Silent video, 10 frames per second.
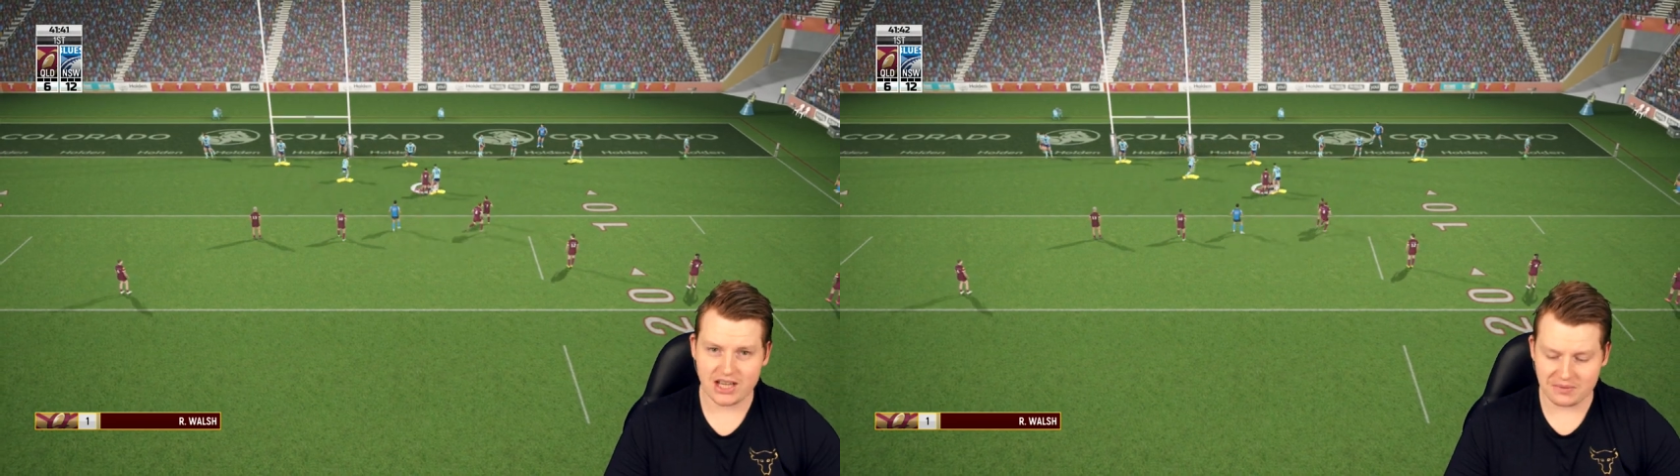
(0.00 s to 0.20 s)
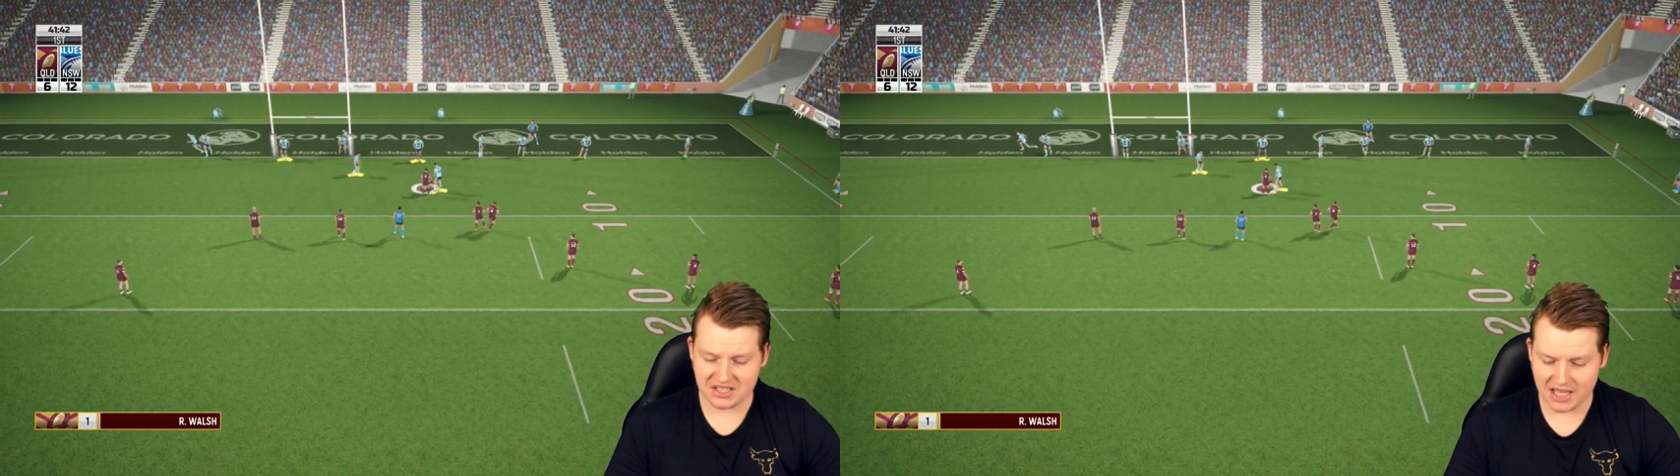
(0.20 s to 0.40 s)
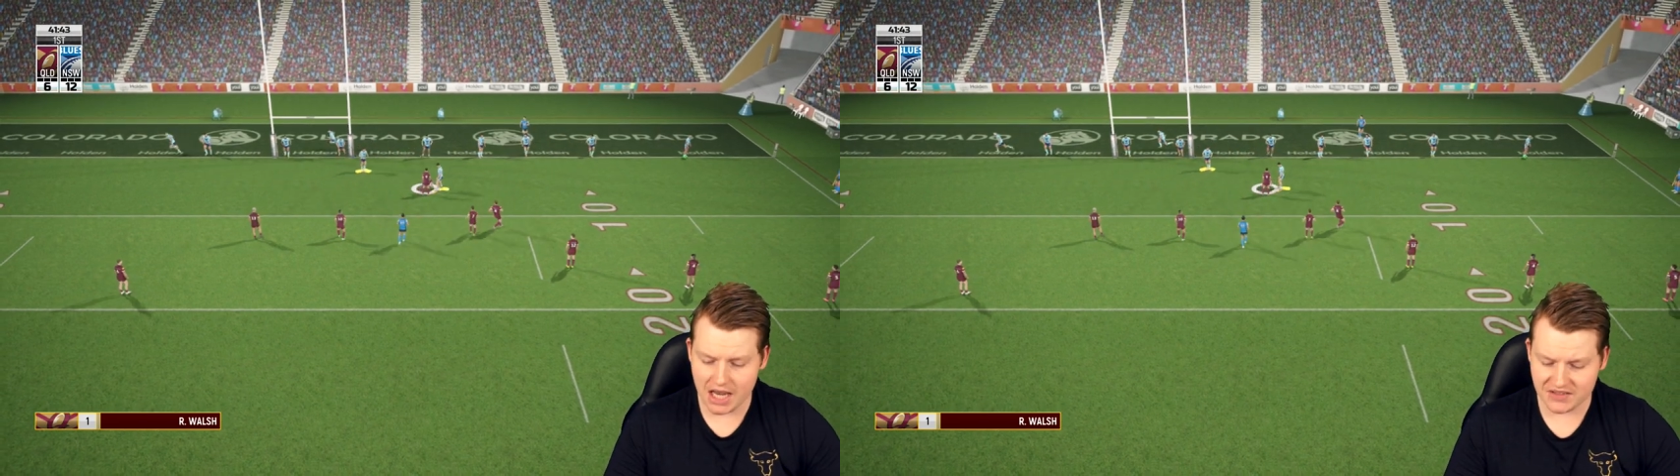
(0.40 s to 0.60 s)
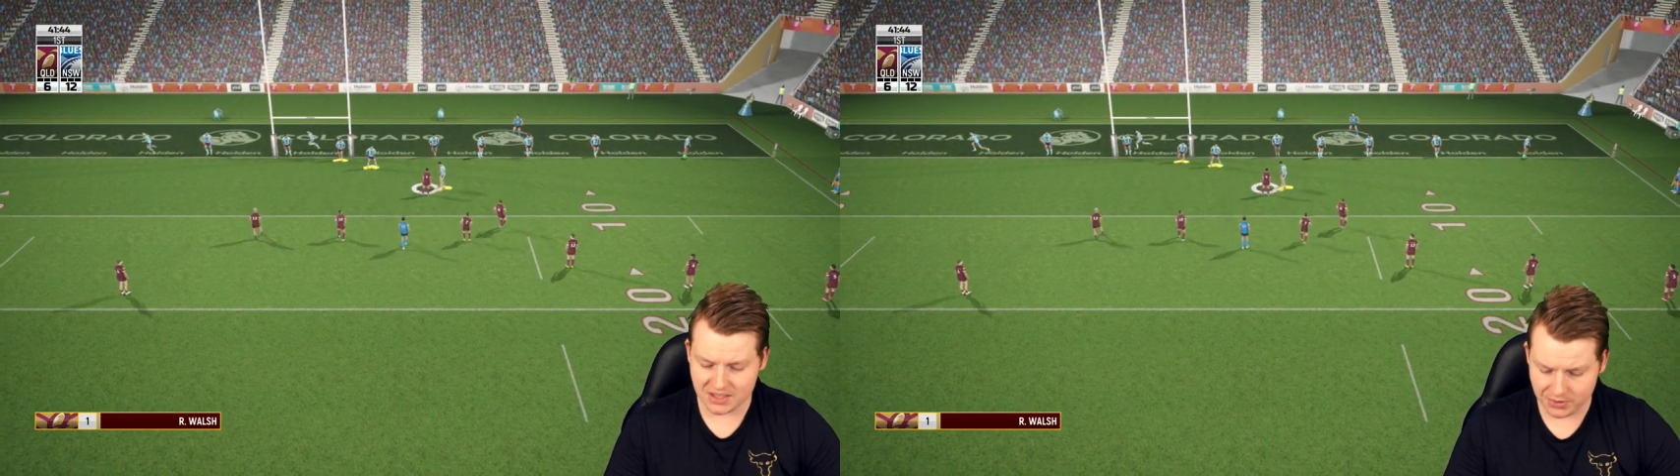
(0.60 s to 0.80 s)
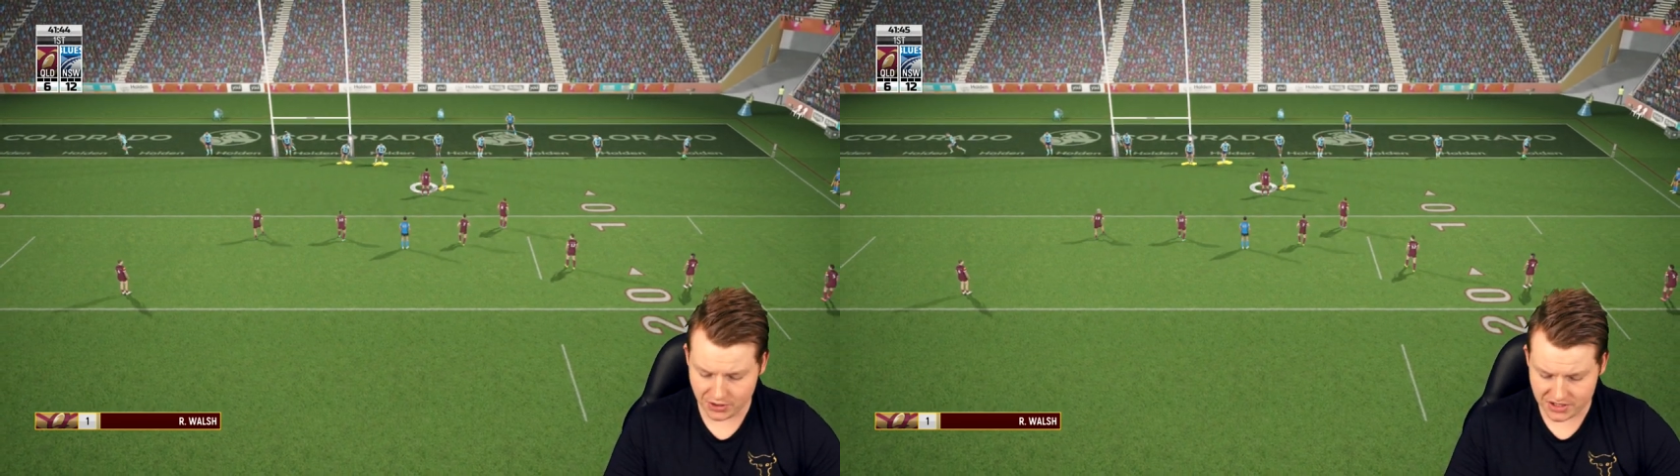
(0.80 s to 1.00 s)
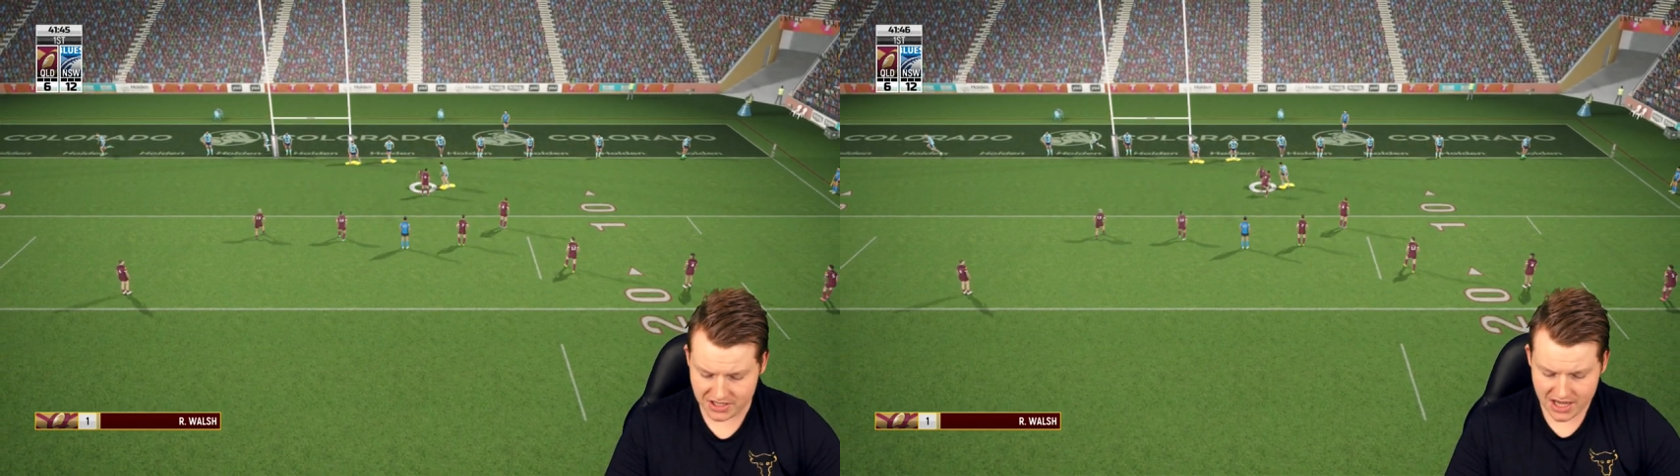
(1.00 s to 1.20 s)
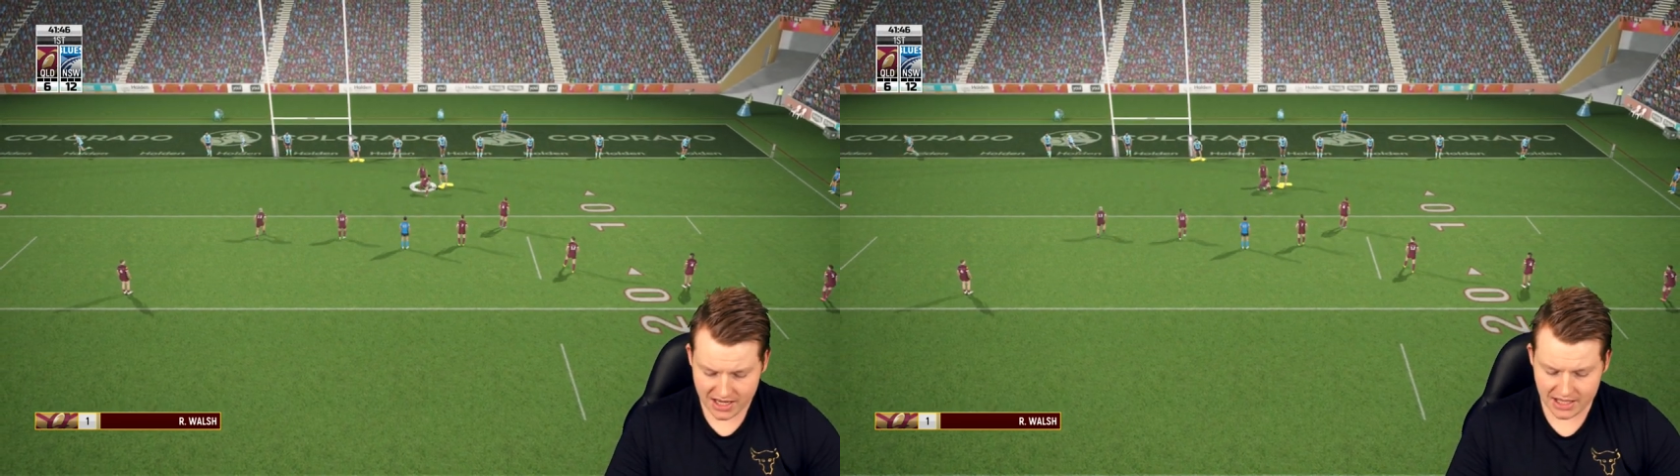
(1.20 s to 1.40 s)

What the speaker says: tap saves the Blues.